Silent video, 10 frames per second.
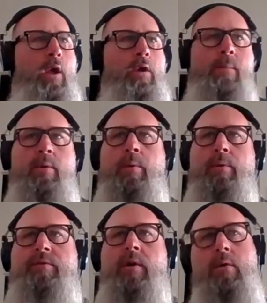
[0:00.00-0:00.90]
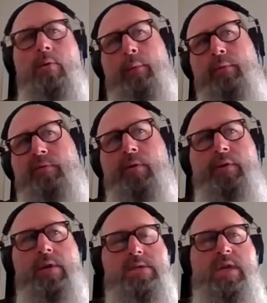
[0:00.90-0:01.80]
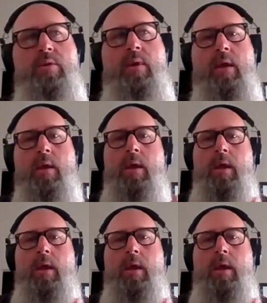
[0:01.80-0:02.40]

I mean, it was still continuing